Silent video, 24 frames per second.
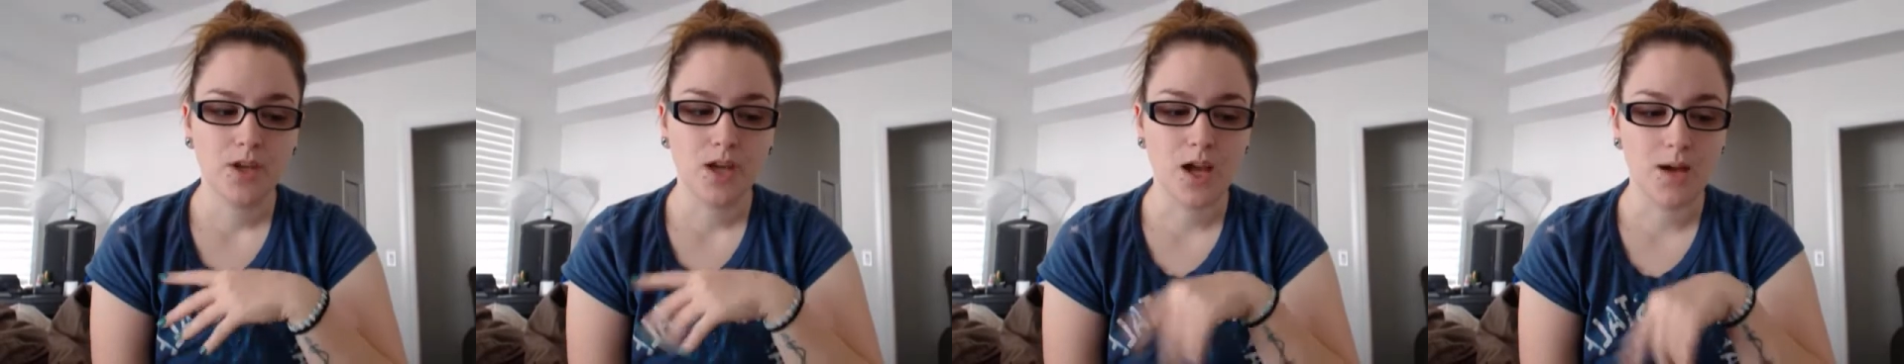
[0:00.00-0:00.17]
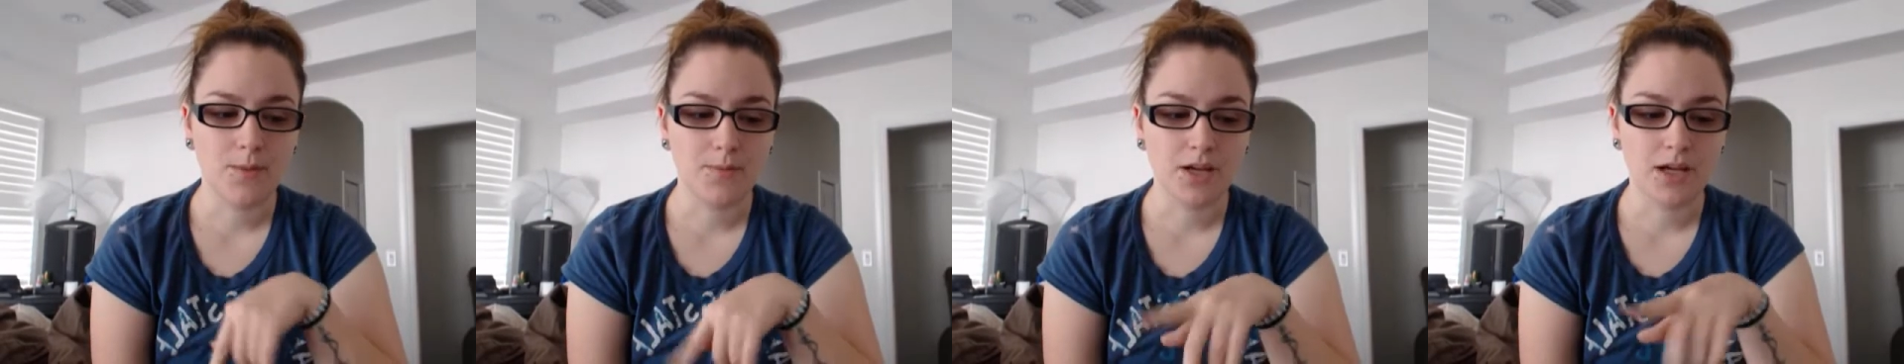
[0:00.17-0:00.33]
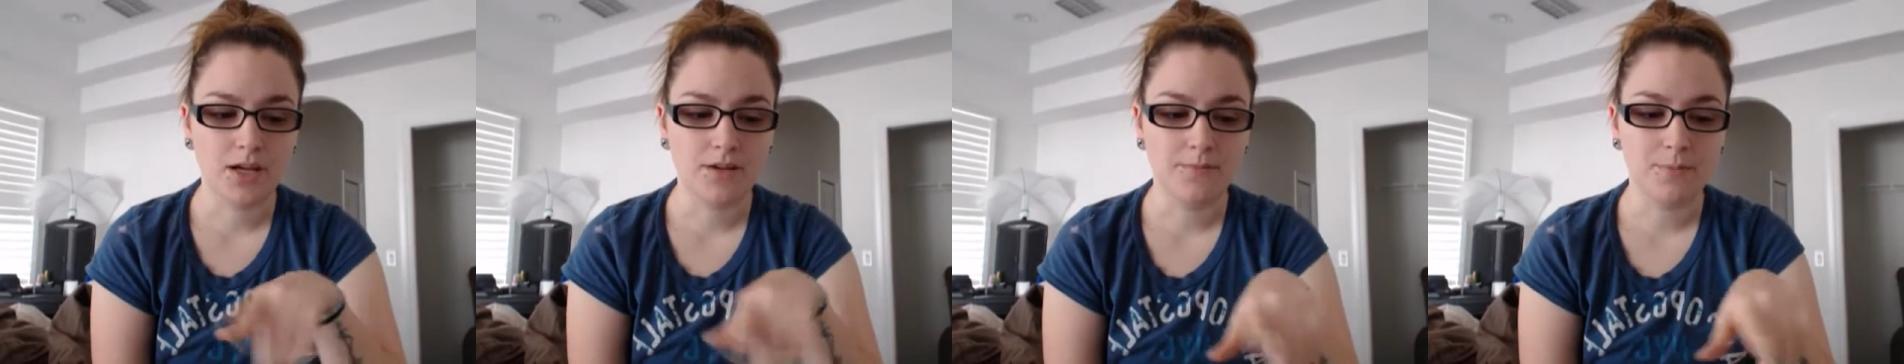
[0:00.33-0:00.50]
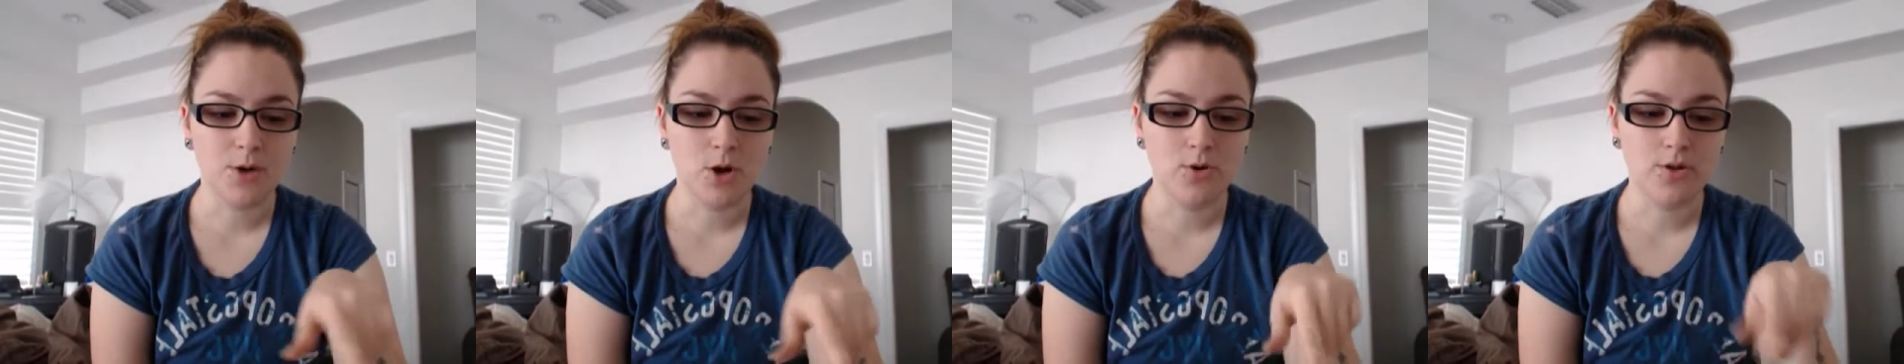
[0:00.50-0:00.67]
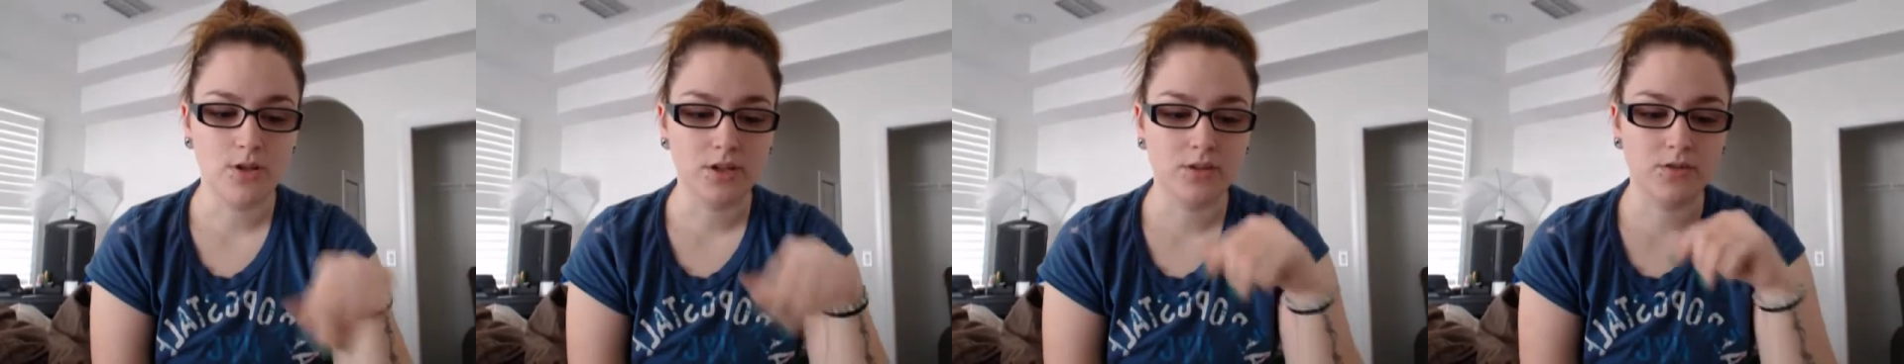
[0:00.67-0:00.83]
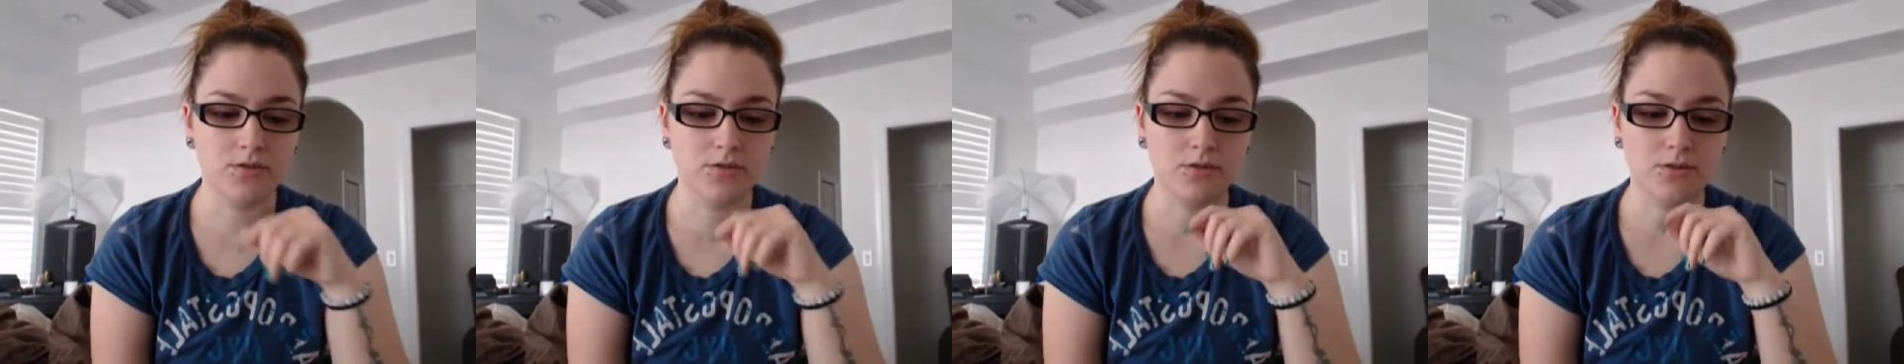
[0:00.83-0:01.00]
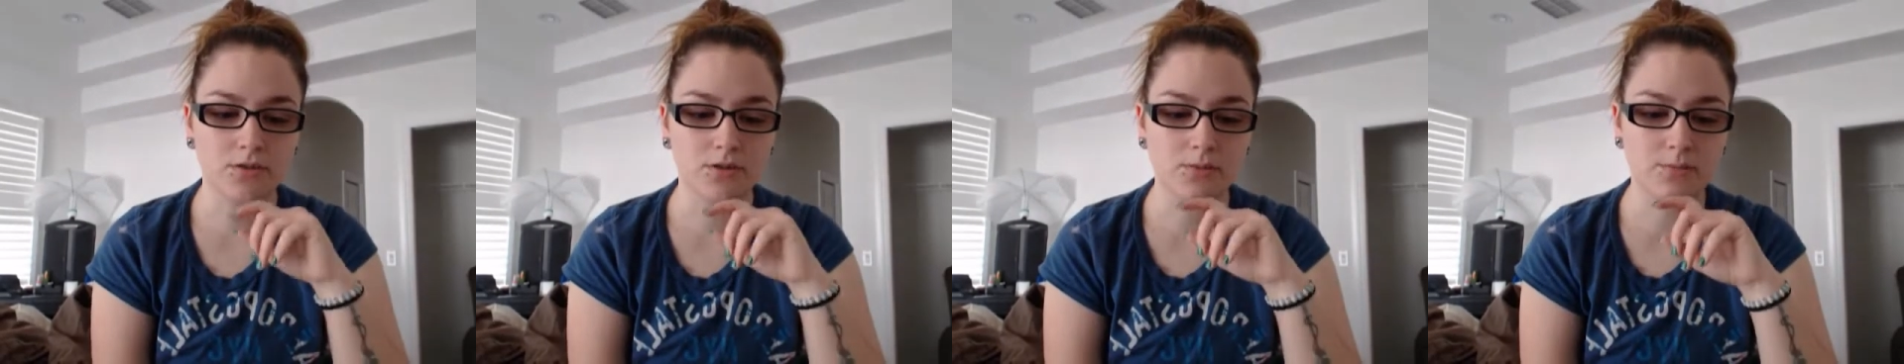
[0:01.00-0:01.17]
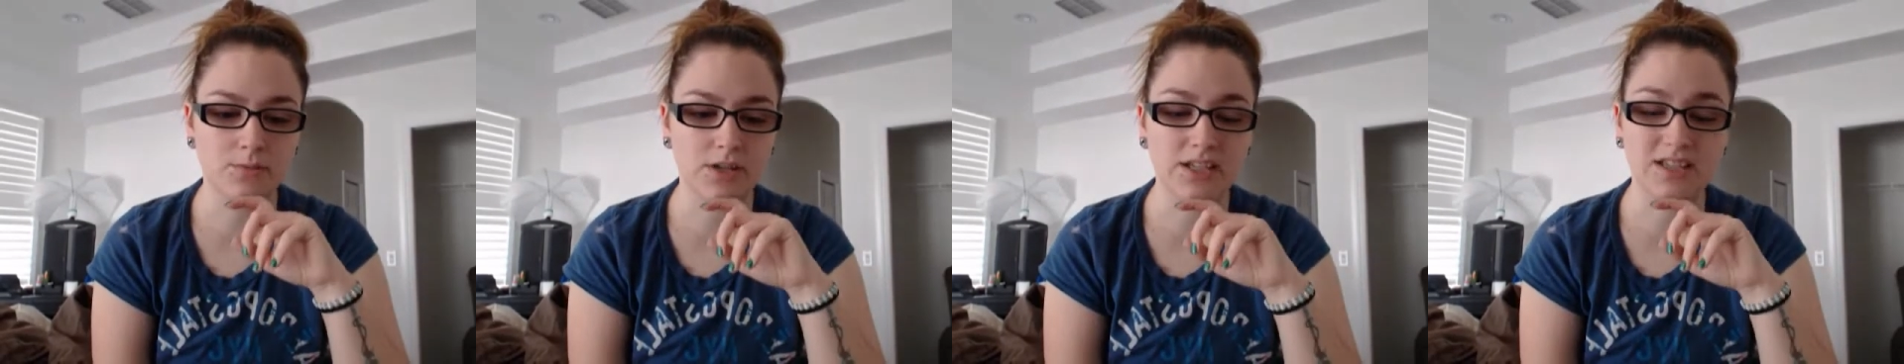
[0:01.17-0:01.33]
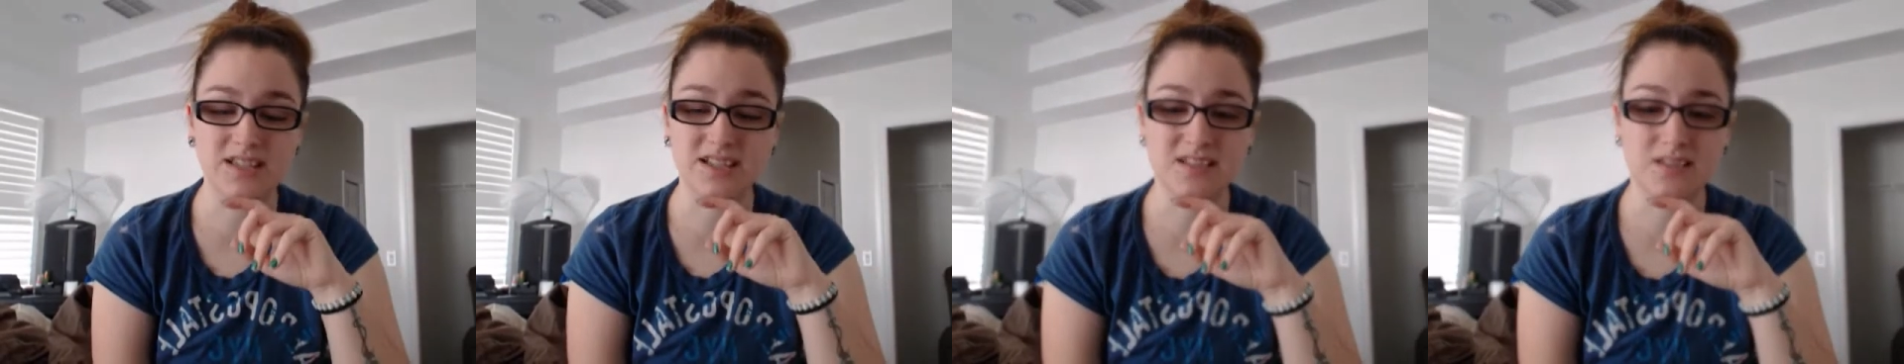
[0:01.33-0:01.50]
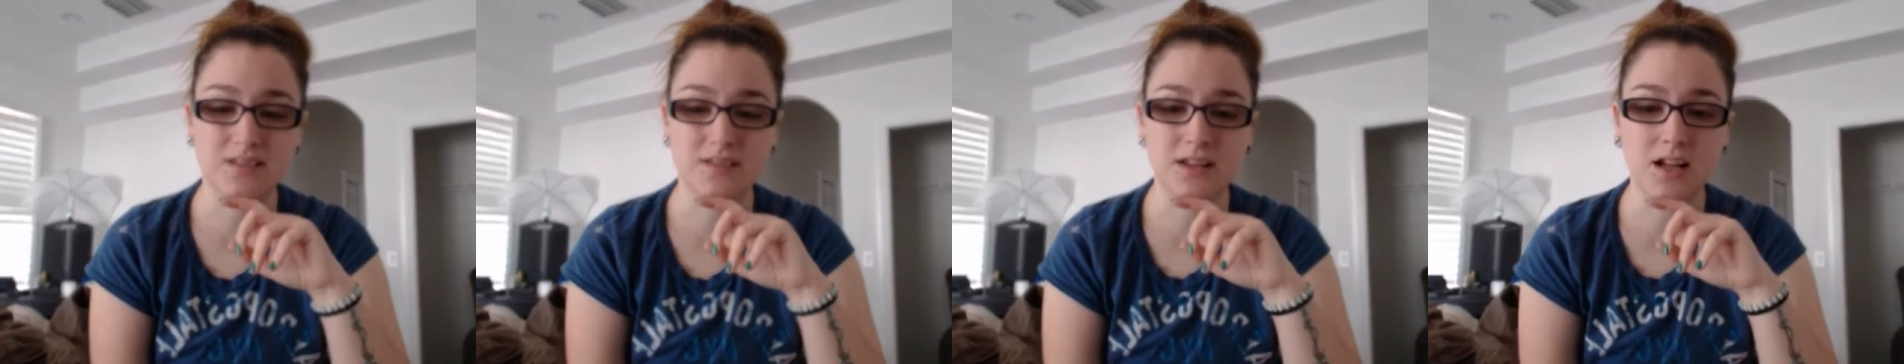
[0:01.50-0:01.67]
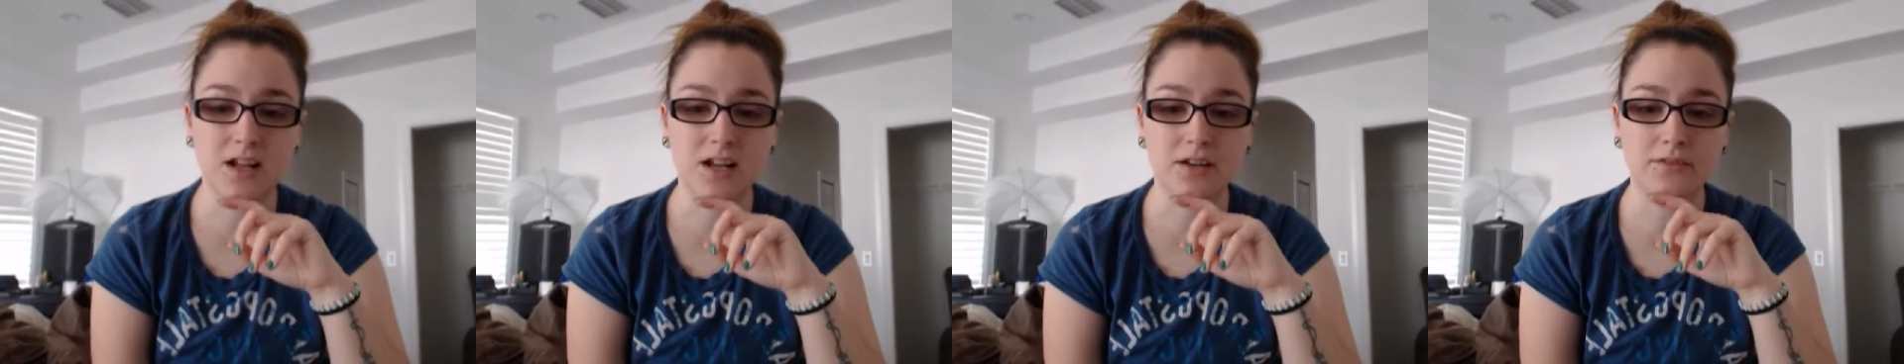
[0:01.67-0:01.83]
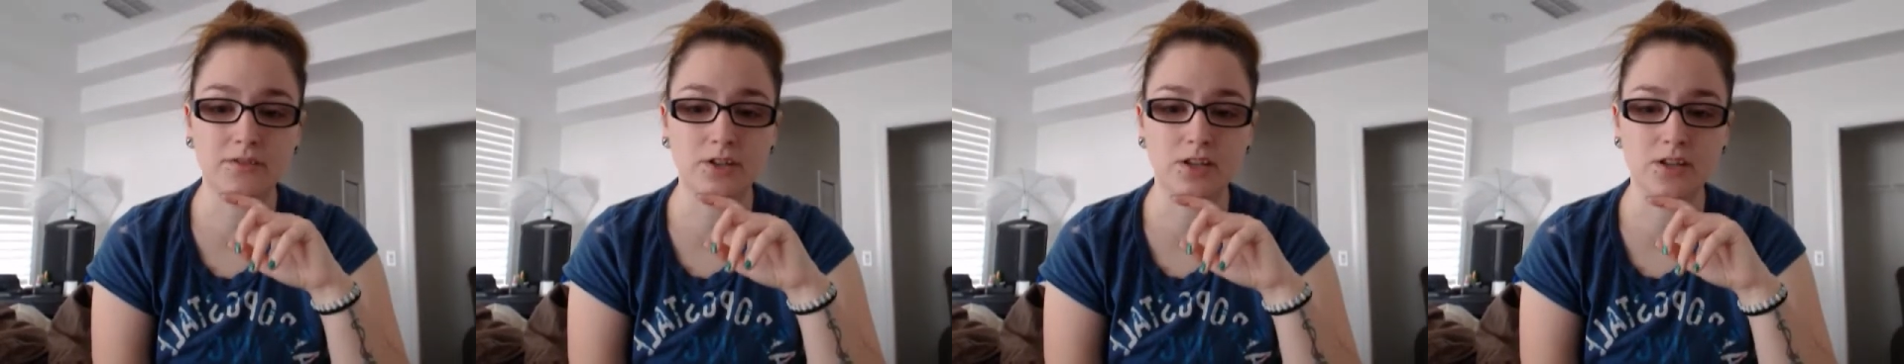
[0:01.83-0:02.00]
I'm kind of poking through and I'm like, this is
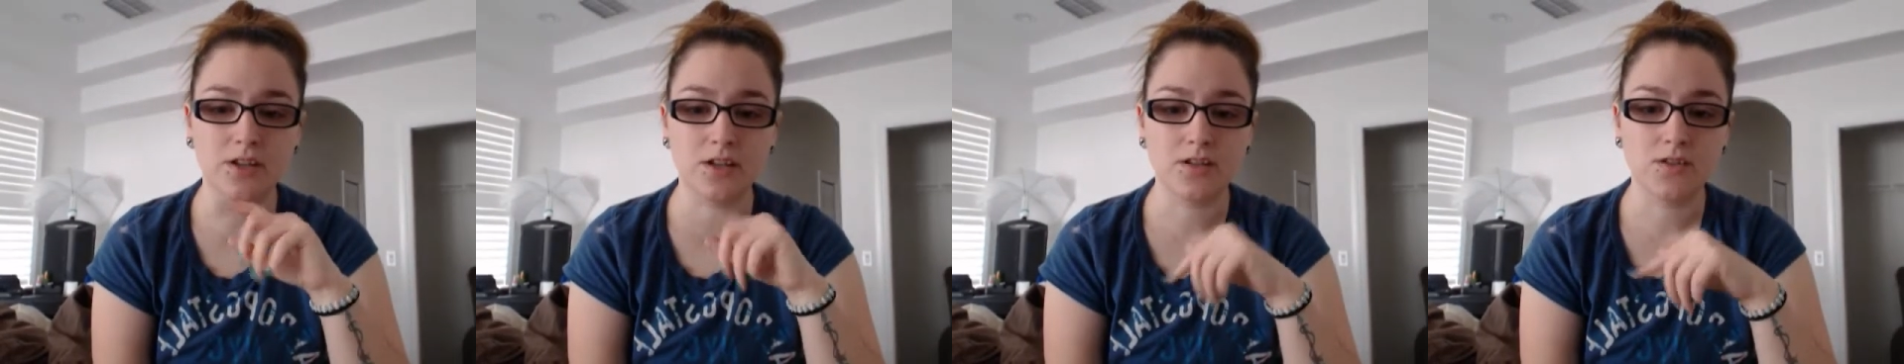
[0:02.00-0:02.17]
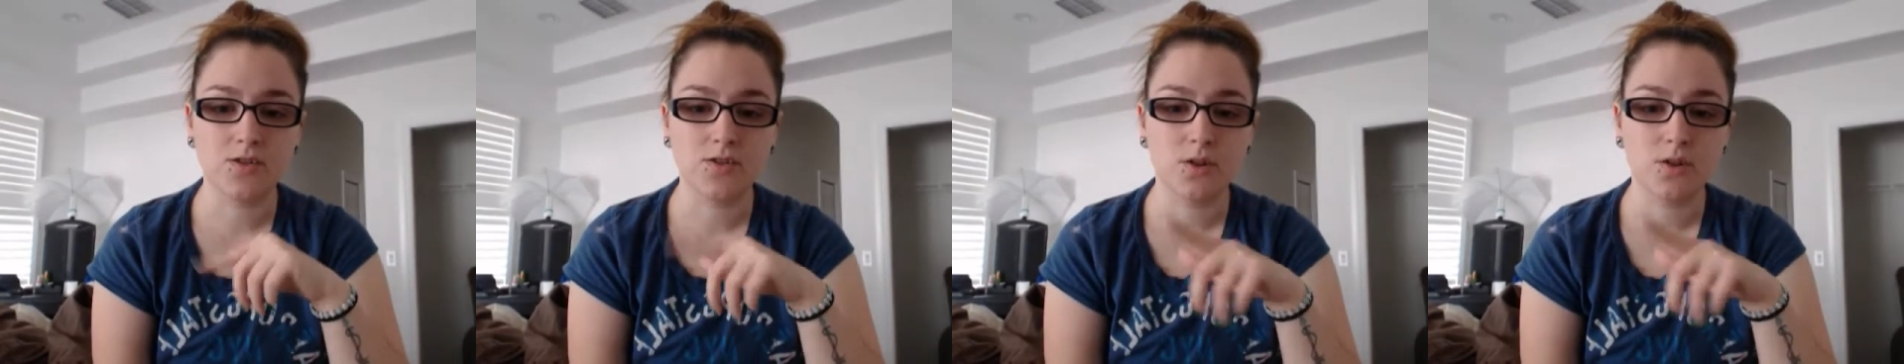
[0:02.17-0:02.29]
not everything.